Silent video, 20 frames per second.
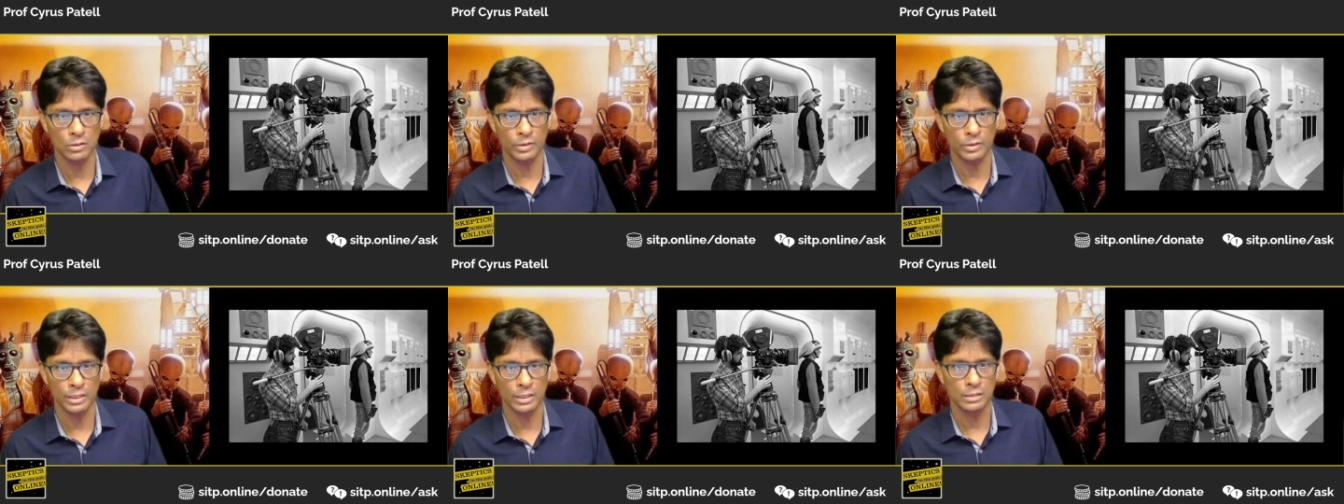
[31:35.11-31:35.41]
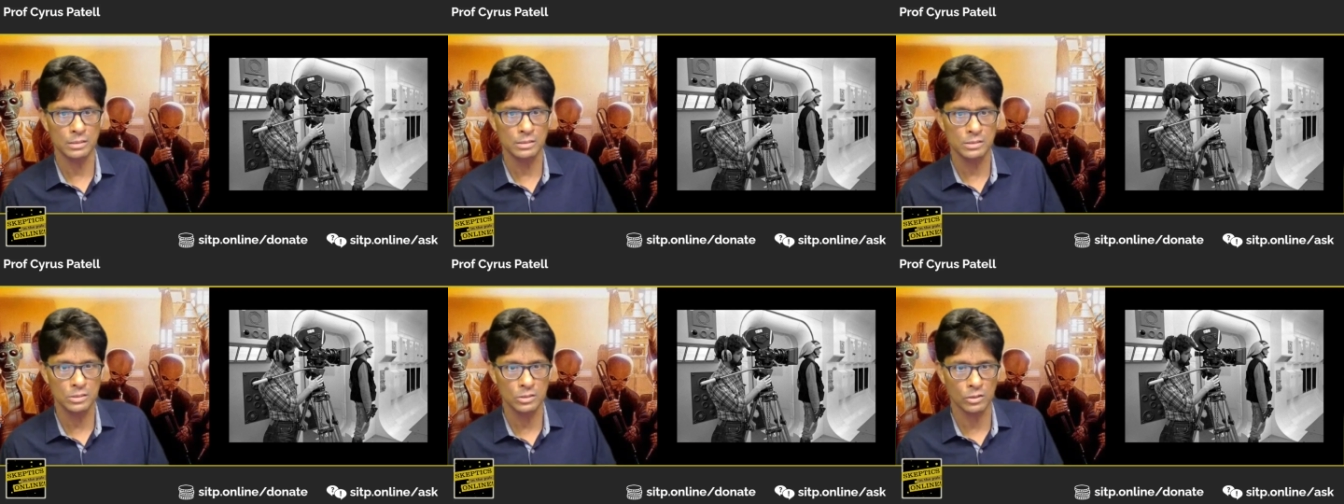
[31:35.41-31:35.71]
in
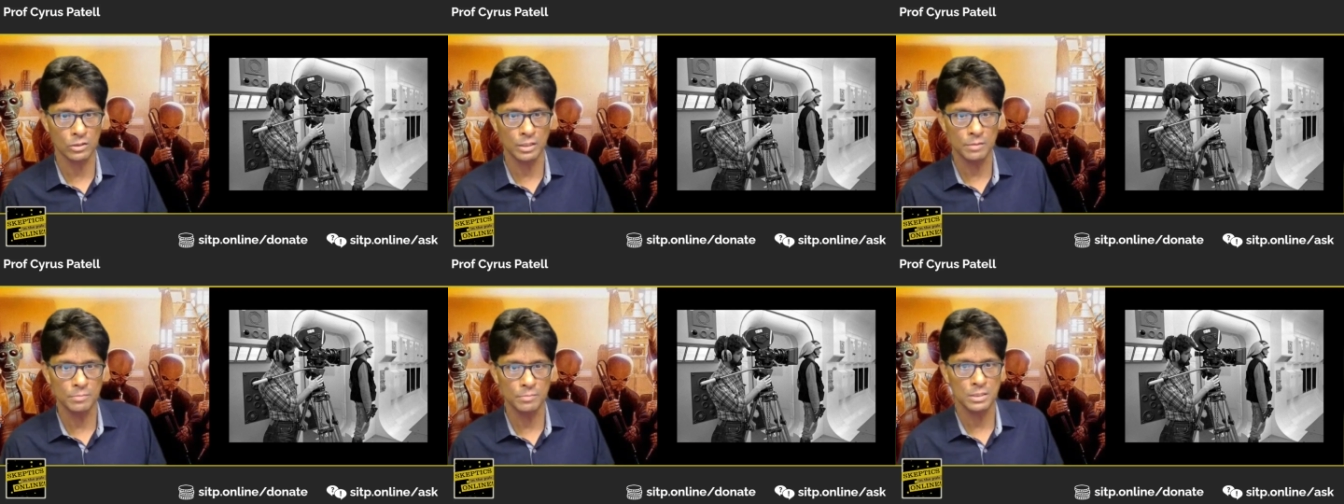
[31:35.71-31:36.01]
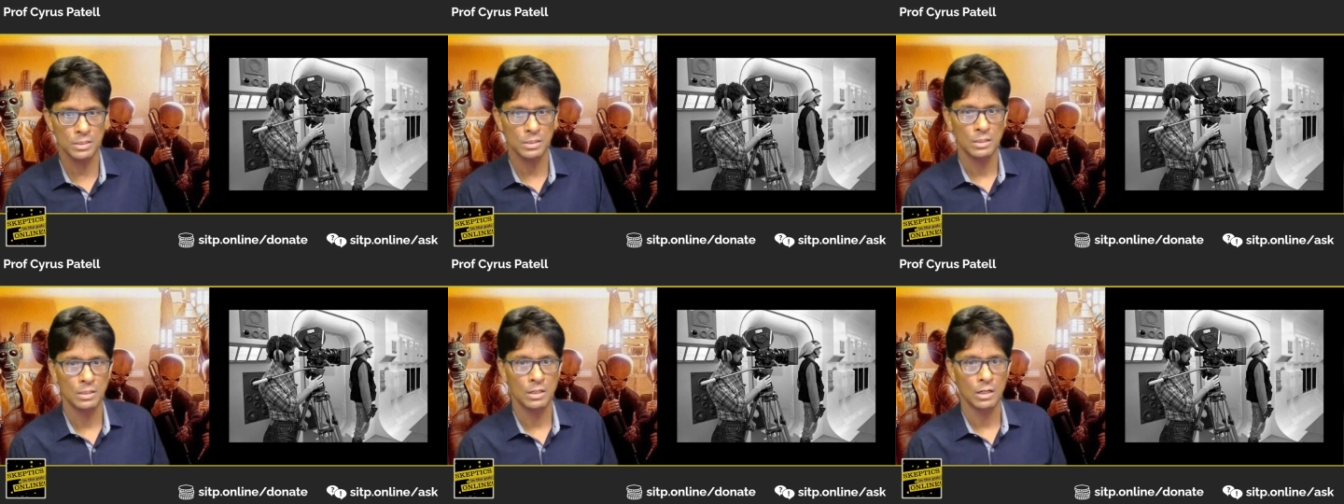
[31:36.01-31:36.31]
the script,
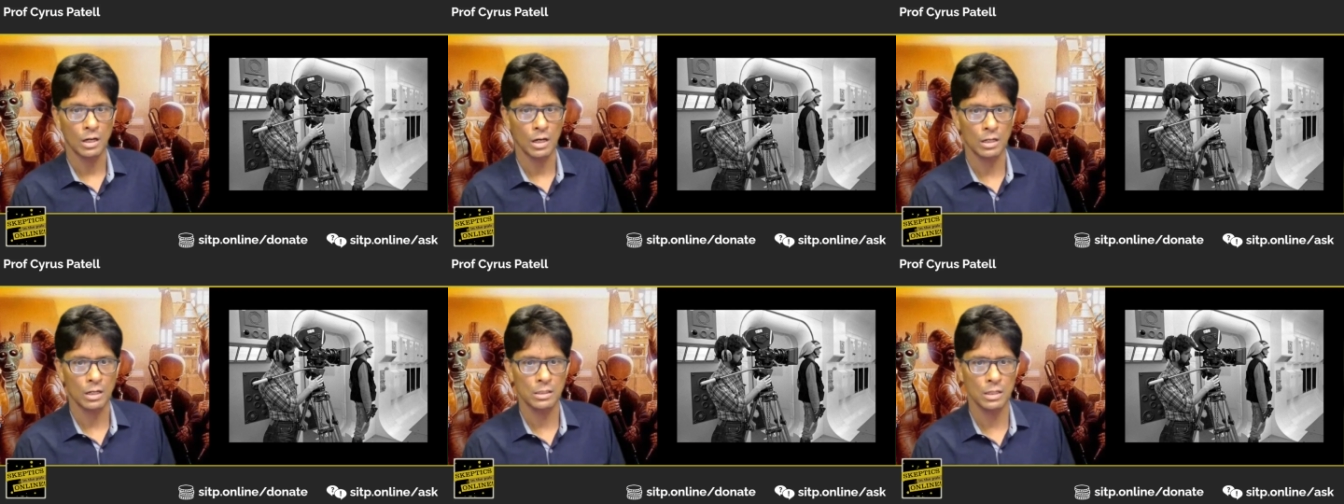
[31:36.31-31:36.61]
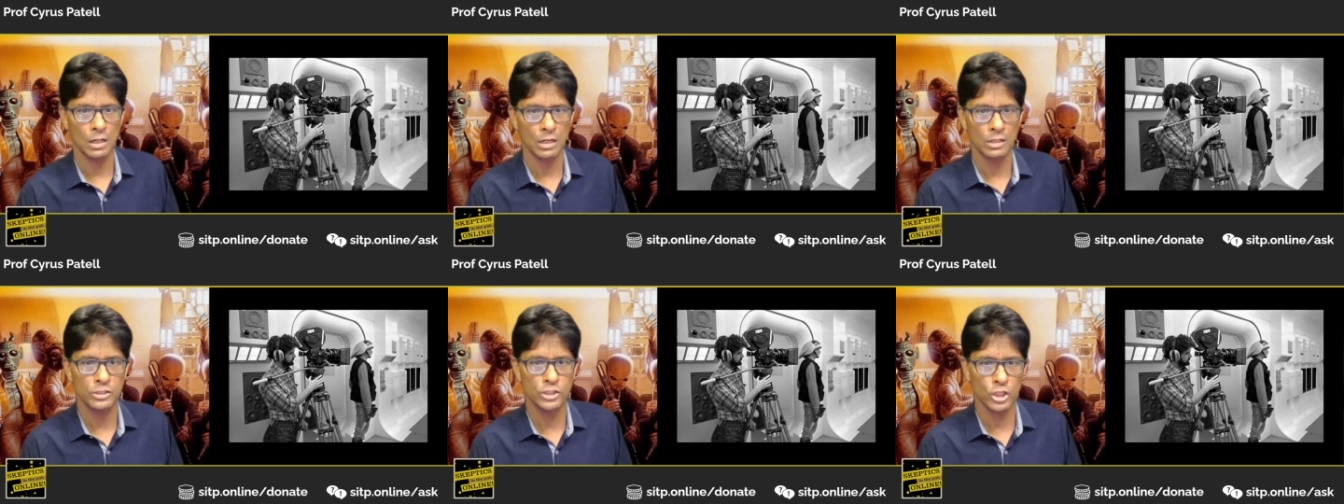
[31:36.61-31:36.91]

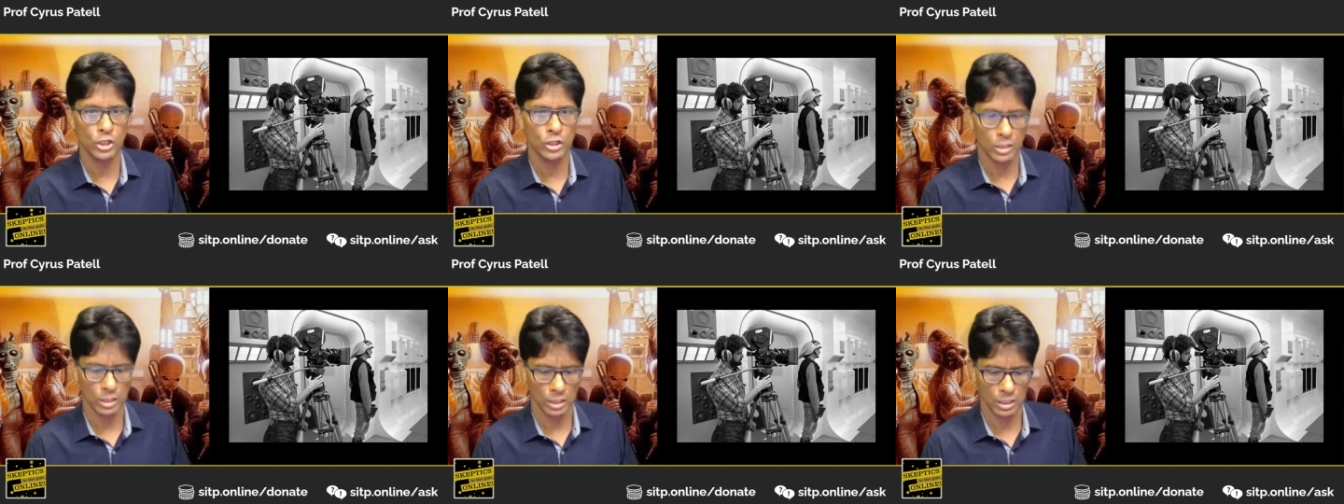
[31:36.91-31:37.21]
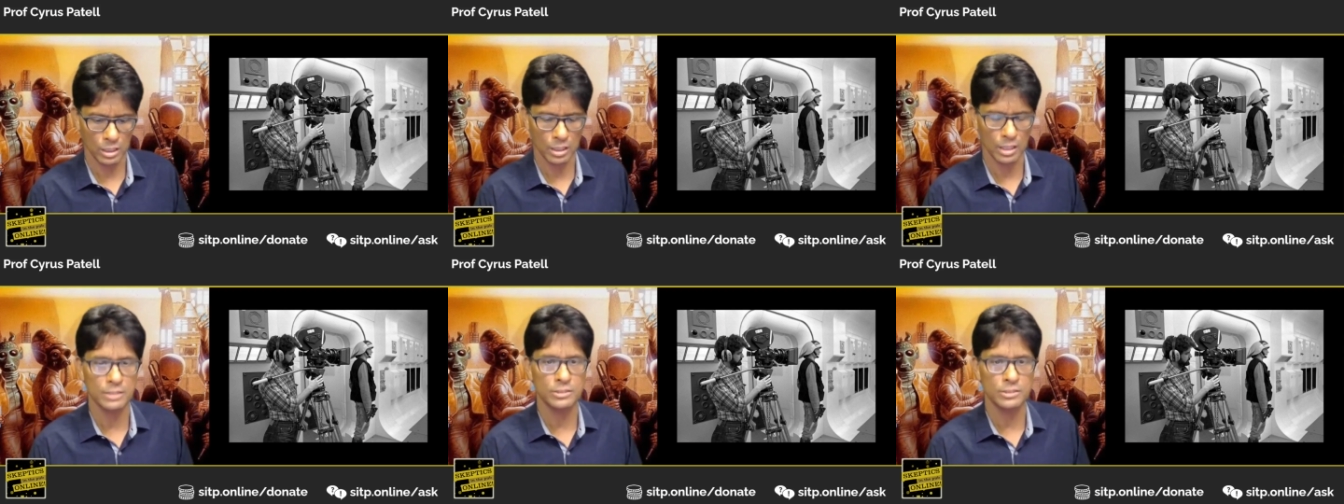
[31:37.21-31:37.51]
aren't you going to
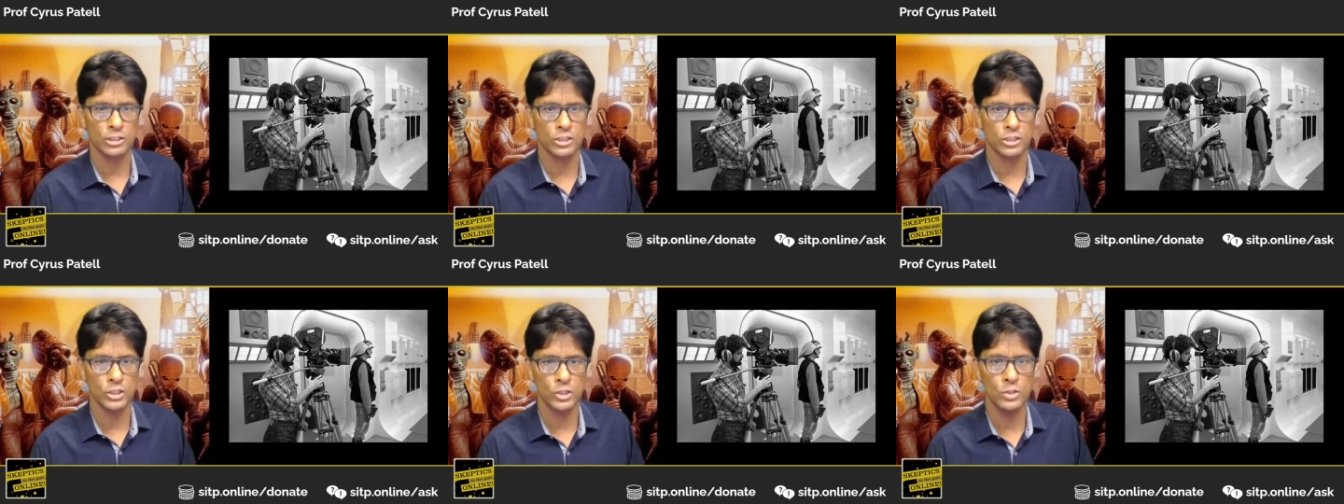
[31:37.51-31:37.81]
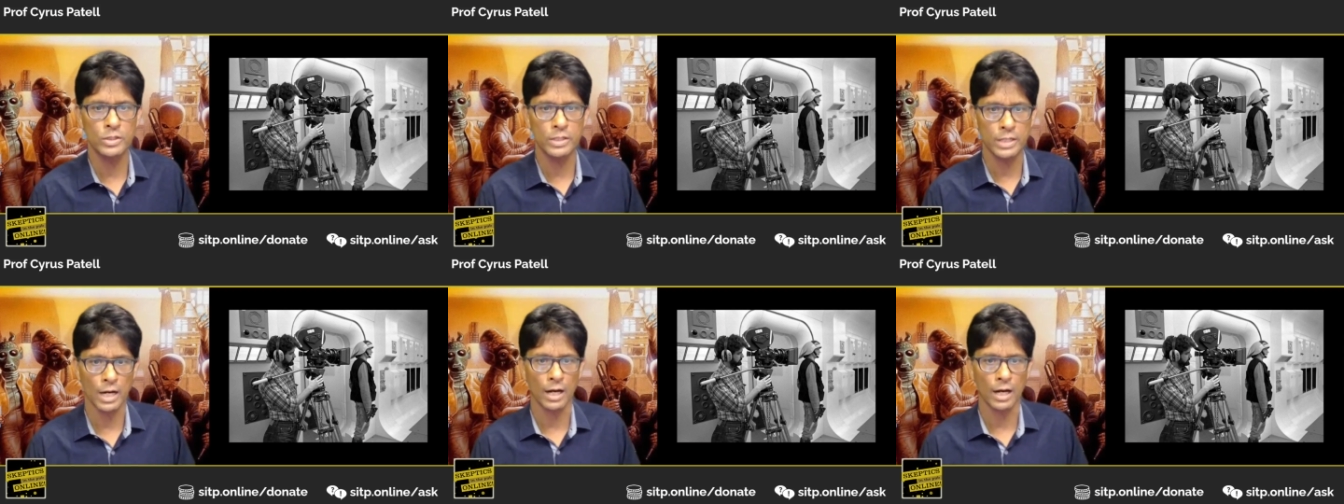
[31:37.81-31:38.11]
cut to two
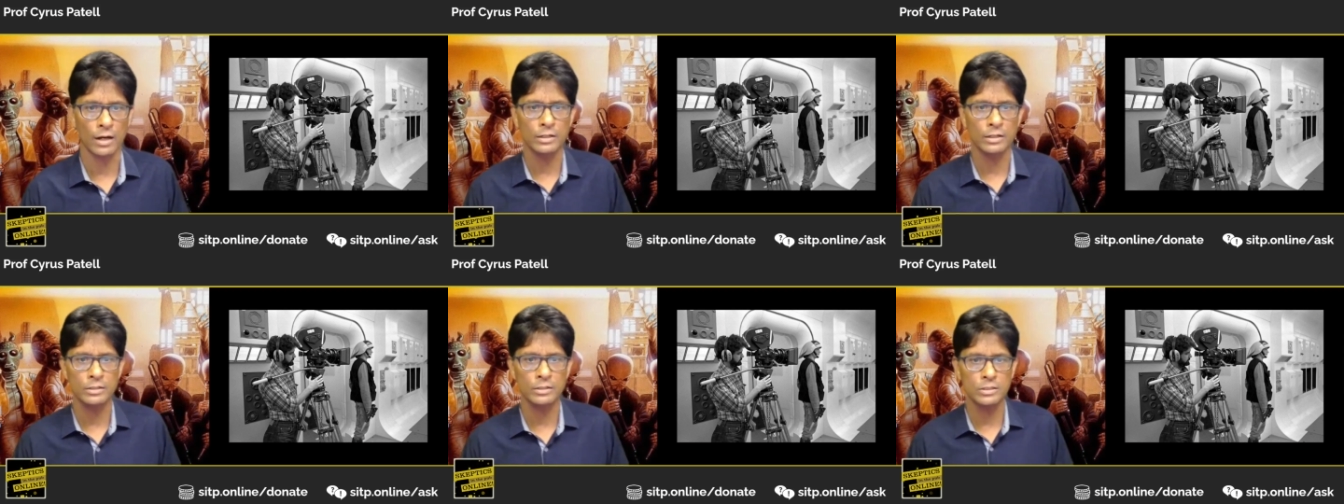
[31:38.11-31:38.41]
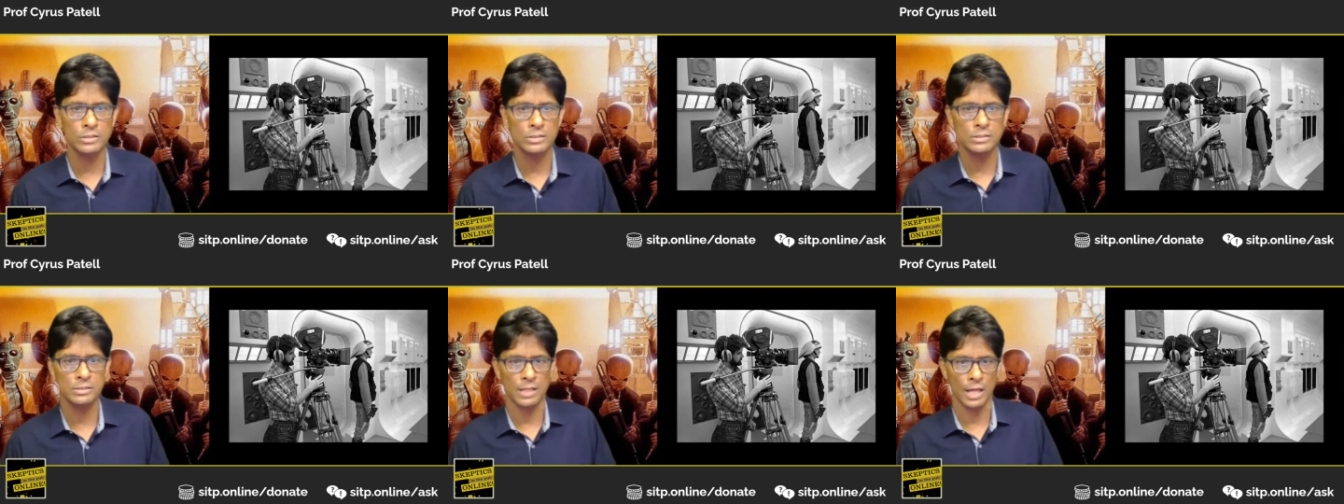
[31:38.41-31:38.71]

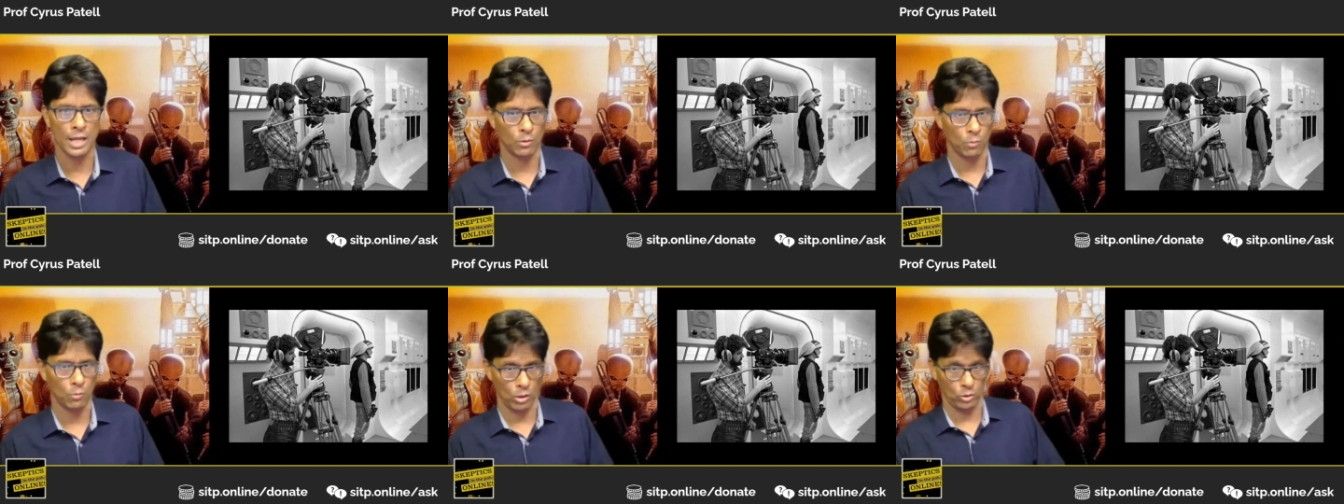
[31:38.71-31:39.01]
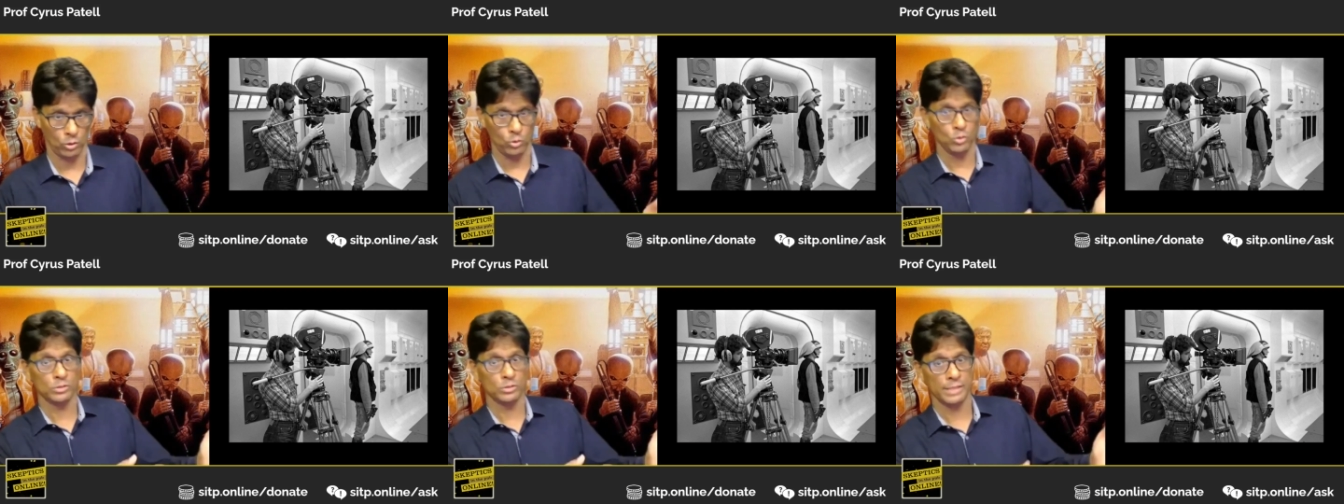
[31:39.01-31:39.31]
characters saying, well,
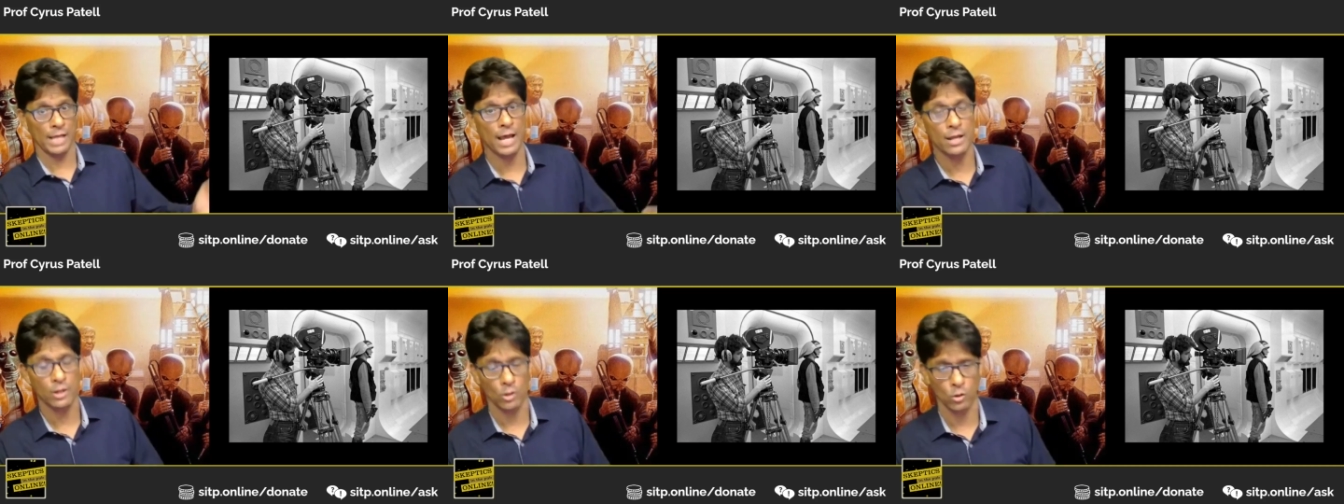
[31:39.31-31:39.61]
who's that? Oh,